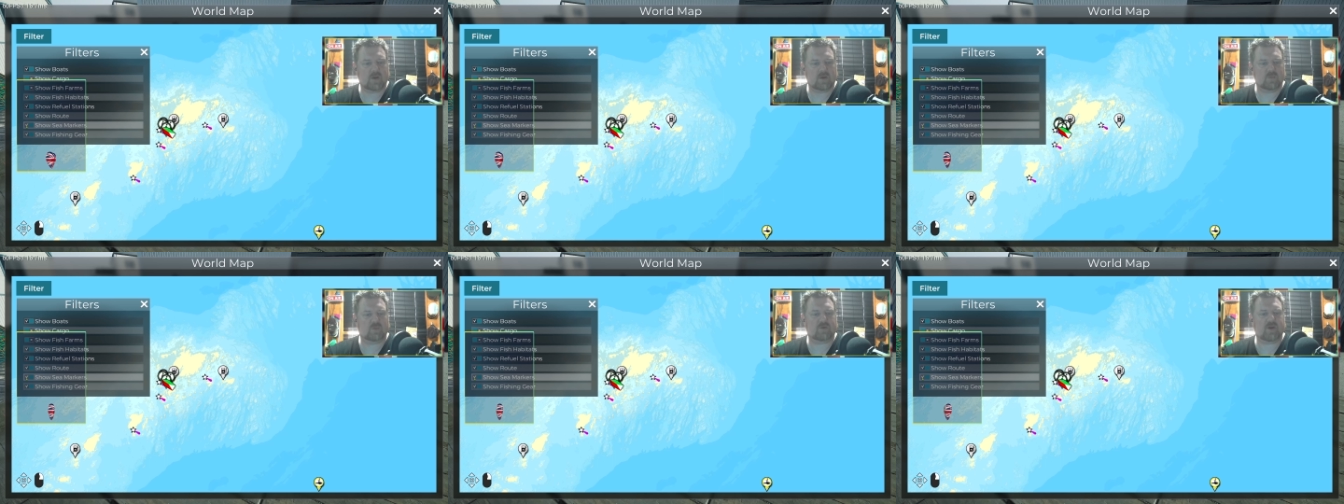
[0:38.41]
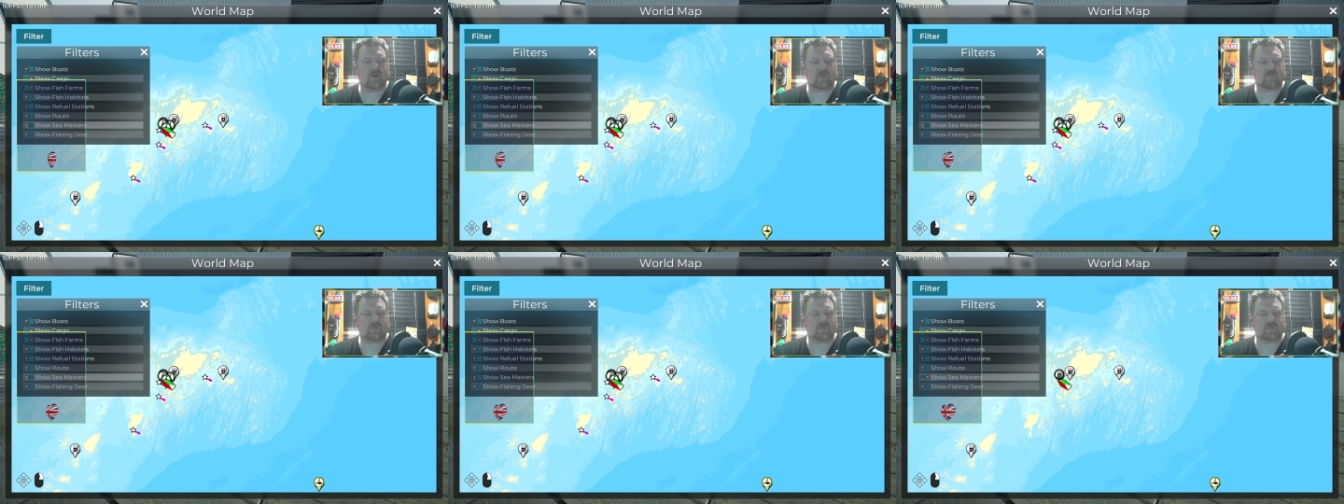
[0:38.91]
We'll turn off
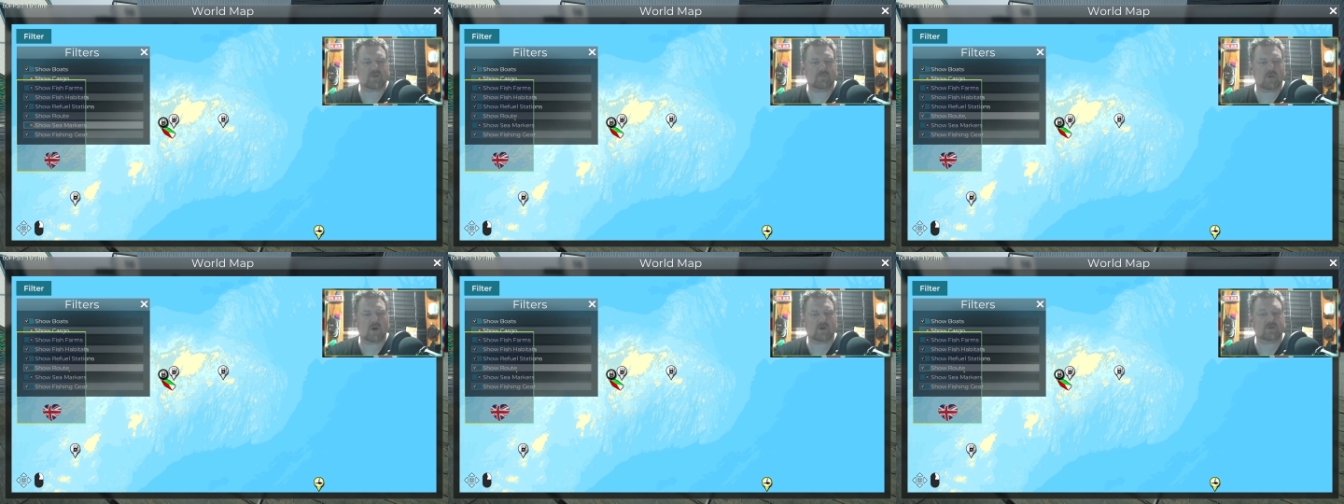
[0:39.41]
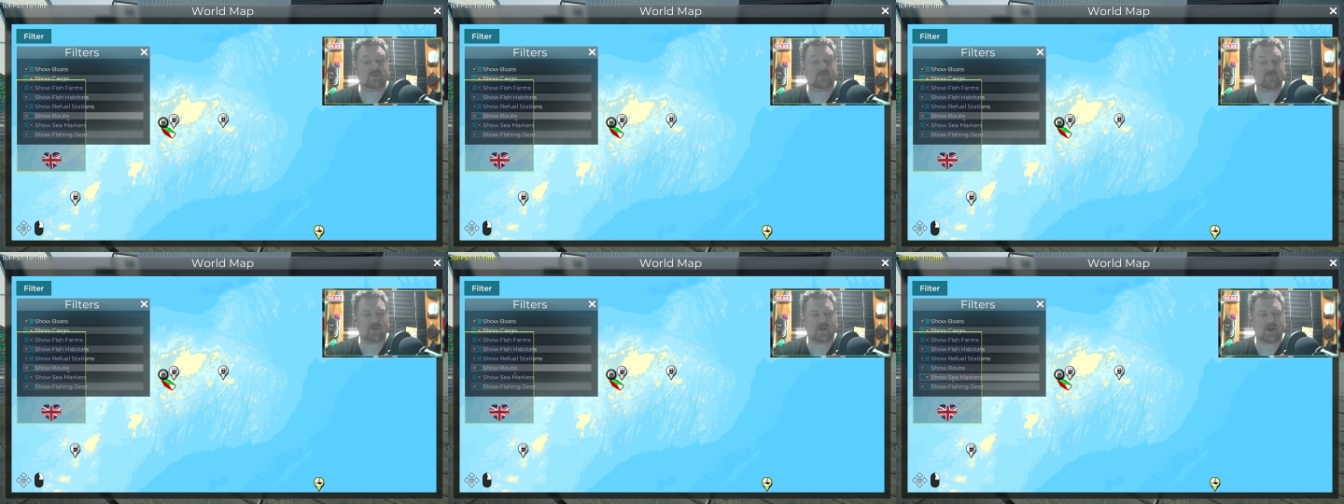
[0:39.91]
the sea markers for
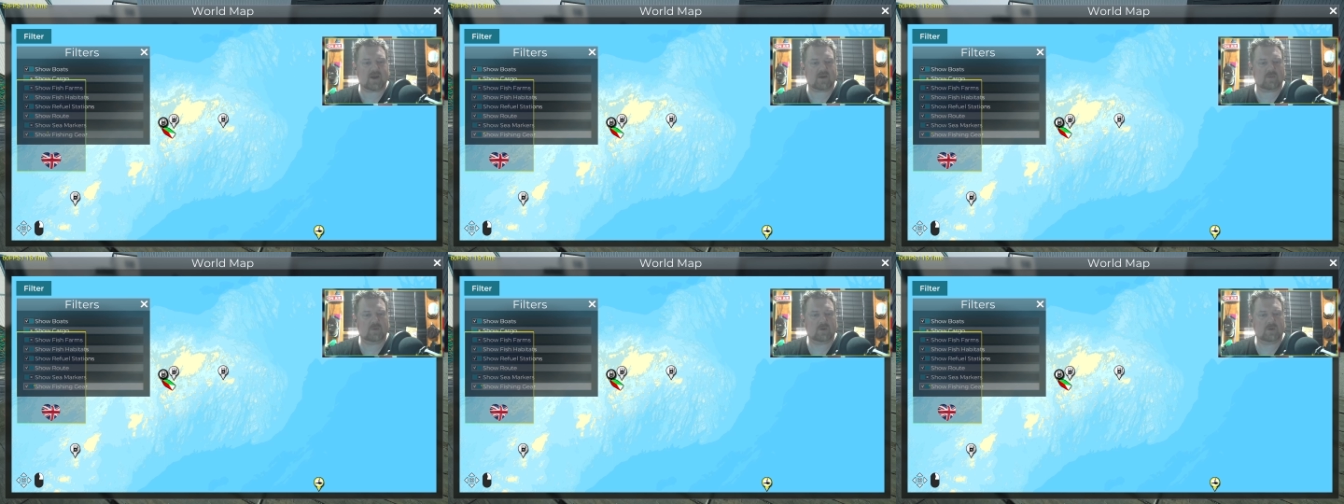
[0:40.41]
now